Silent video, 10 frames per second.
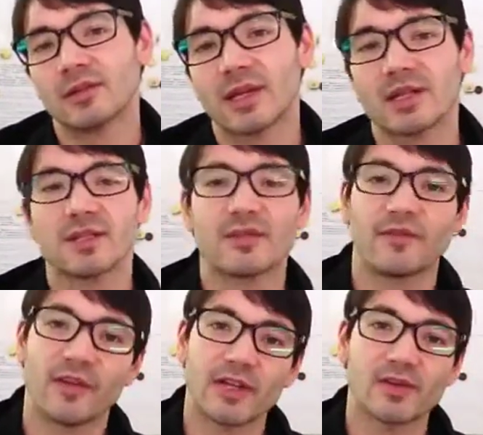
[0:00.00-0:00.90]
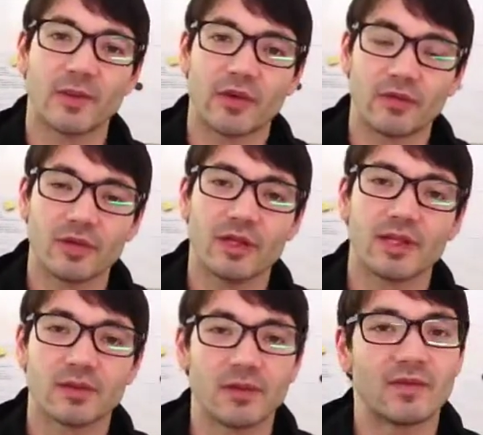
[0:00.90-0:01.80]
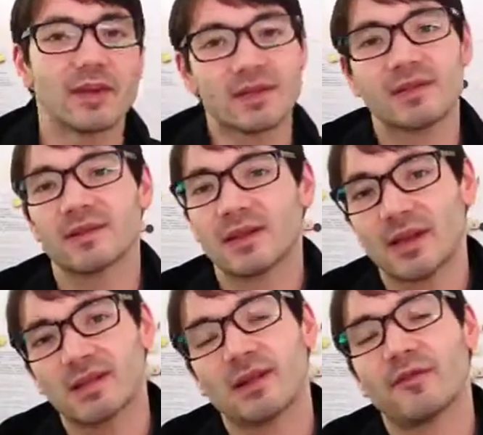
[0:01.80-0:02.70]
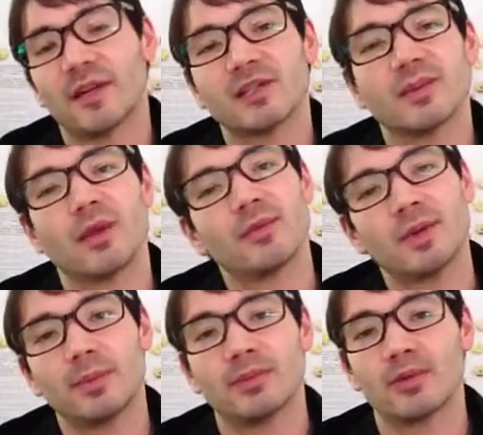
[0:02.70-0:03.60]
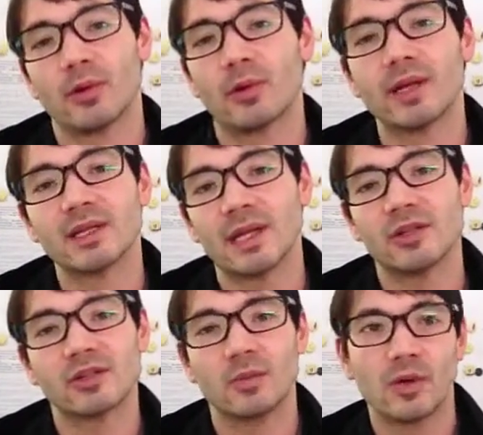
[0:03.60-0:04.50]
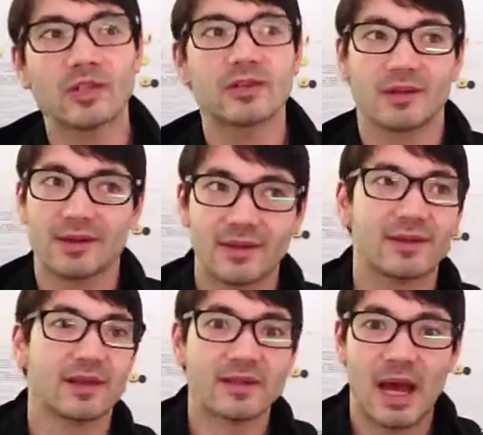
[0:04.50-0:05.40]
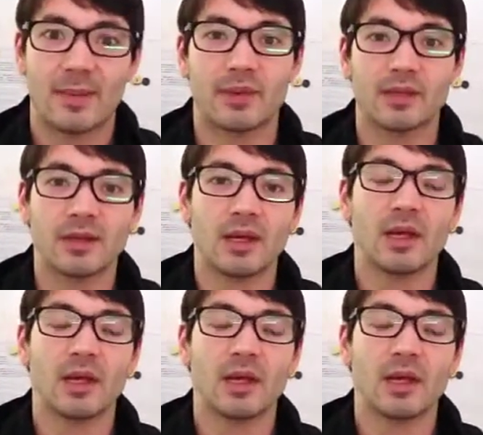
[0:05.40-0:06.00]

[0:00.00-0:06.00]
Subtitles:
or gets into fights with Koreans, or even gets into fights with other people in the orientation, which does happen.